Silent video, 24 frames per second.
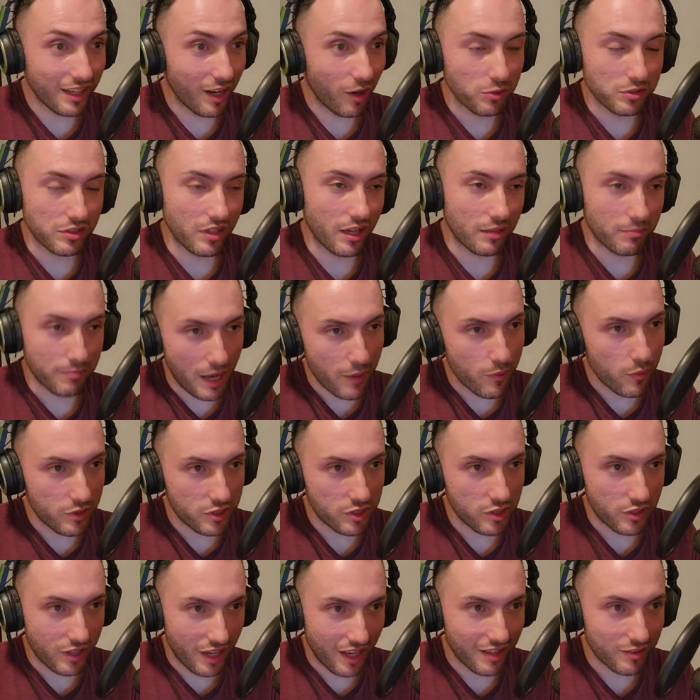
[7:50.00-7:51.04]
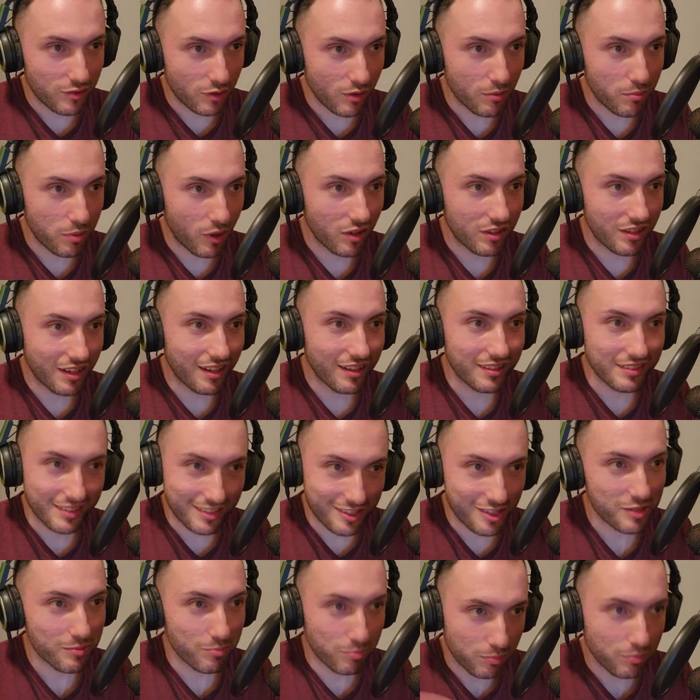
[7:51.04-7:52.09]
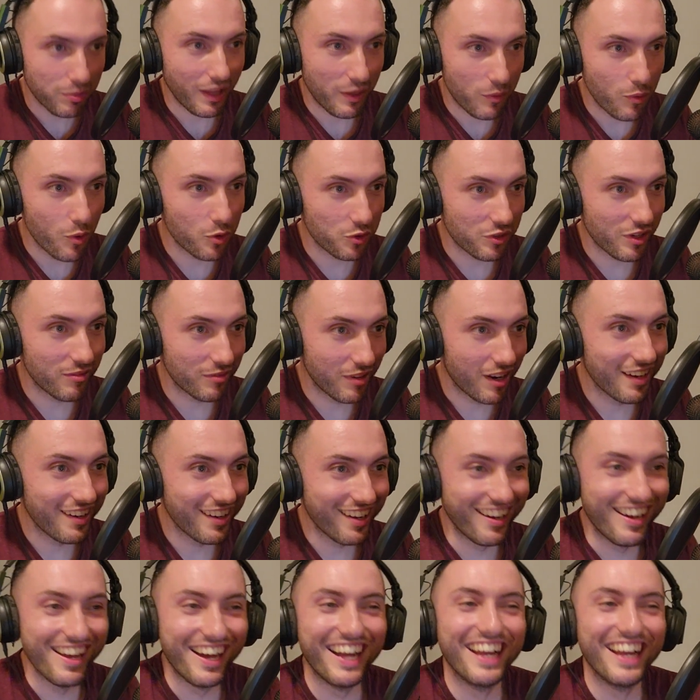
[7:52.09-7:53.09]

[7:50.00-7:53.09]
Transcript: I was like, maybe we should cancel the podcast and just play Warzone right now.